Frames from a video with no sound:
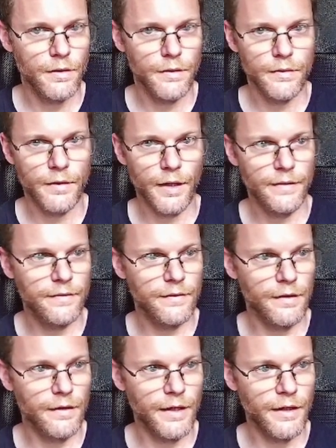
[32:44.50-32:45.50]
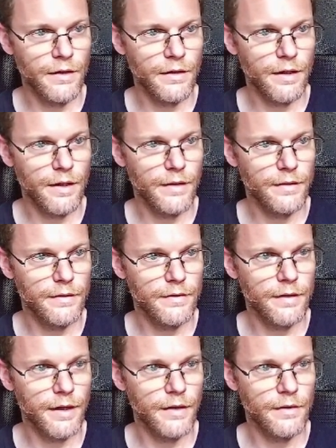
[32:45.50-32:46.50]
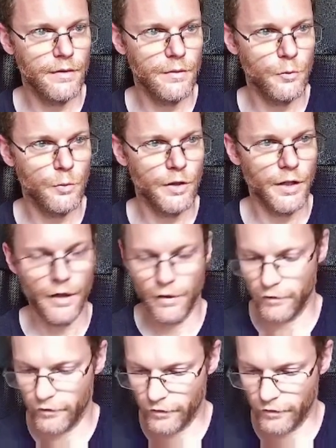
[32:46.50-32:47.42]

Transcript: that's the layer, and then we have